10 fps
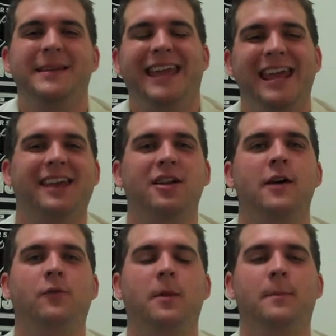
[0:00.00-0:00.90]
Kicking
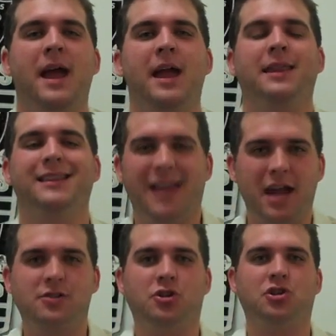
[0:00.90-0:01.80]
off with a bang, the
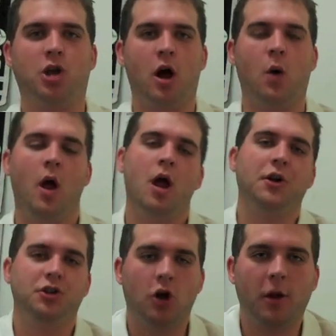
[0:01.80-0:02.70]
Laser Show,
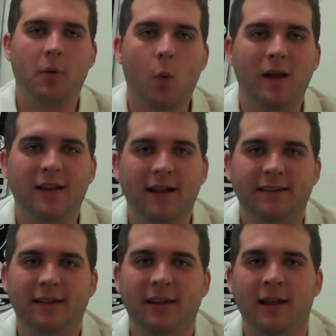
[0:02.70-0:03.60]
show number
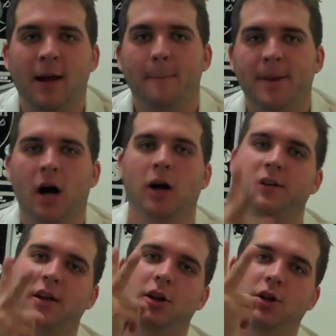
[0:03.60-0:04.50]
119,
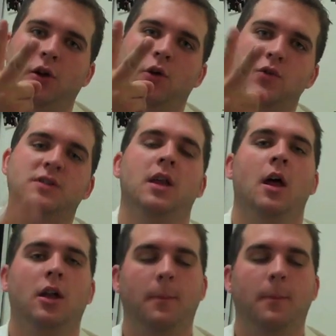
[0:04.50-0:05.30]
part deuce